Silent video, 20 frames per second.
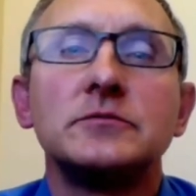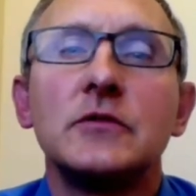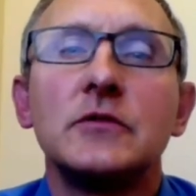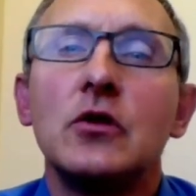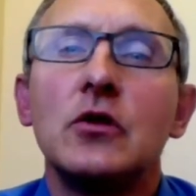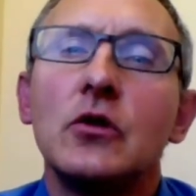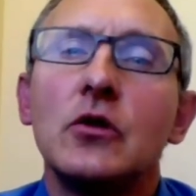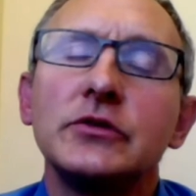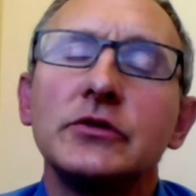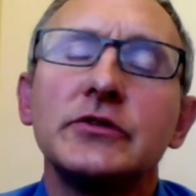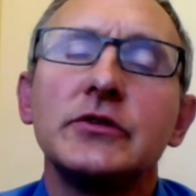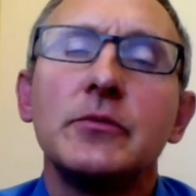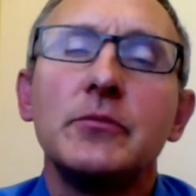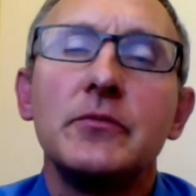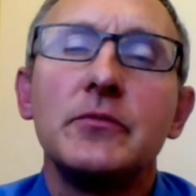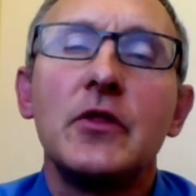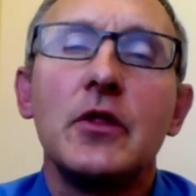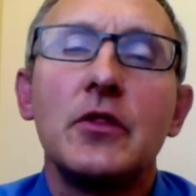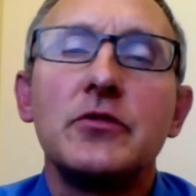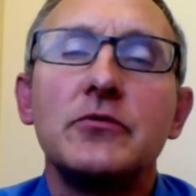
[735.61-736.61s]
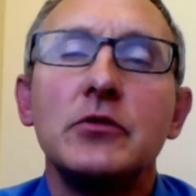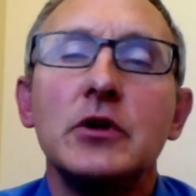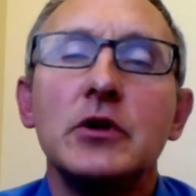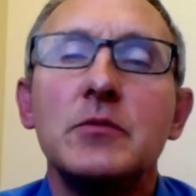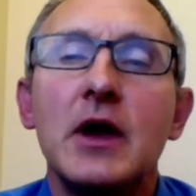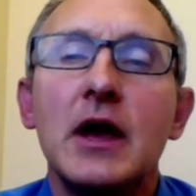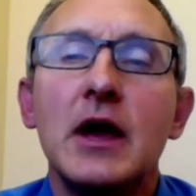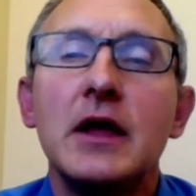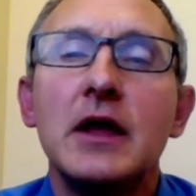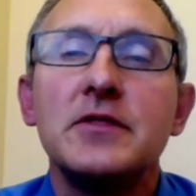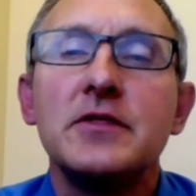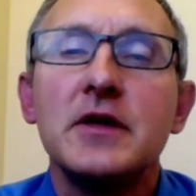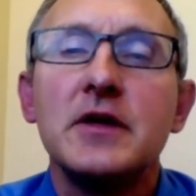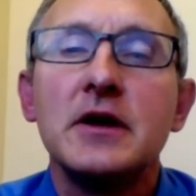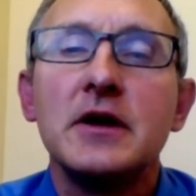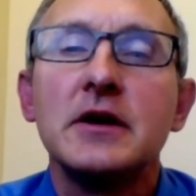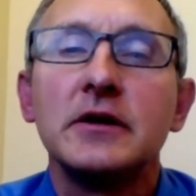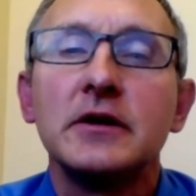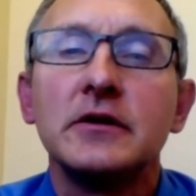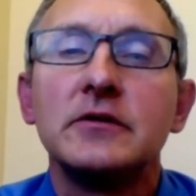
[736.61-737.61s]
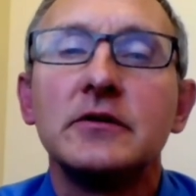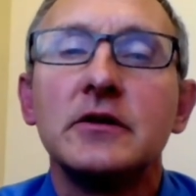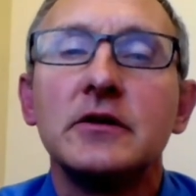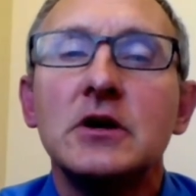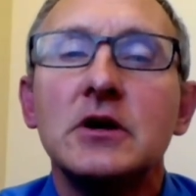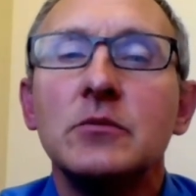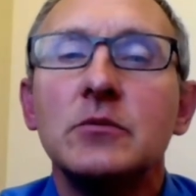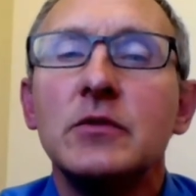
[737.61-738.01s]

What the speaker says: Now, those are the 3 main things,